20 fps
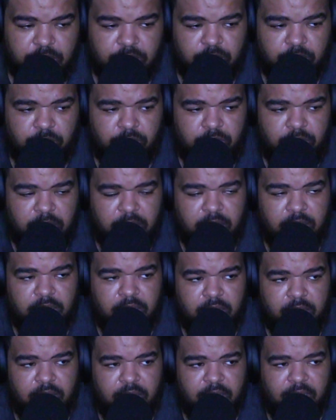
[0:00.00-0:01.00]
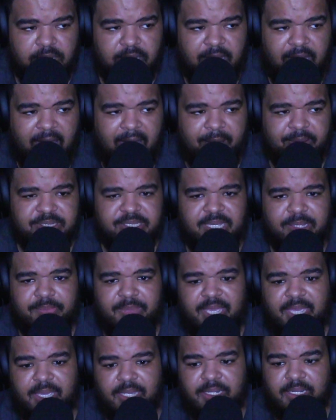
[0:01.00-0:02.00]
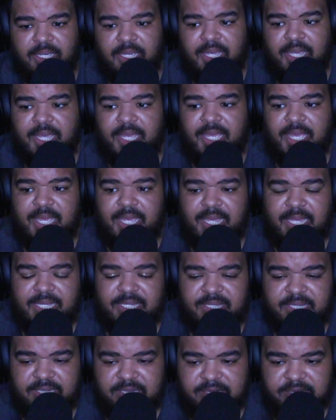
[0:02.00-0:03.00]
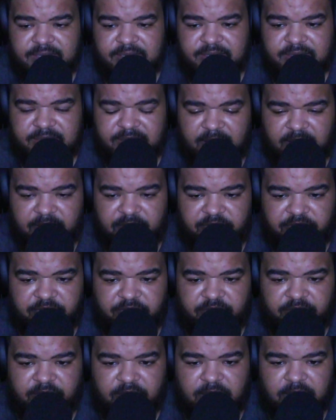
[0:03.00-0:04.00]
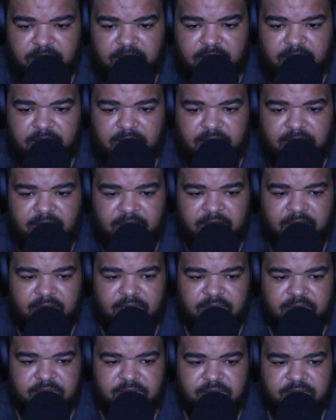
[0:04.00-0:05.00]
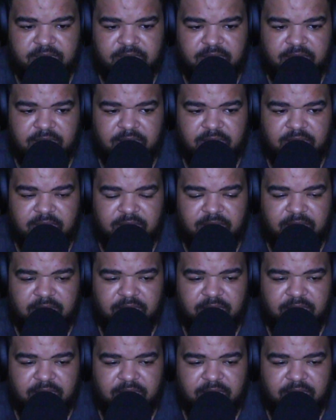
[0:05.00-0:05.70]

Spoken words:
So I was like, man, this stuff is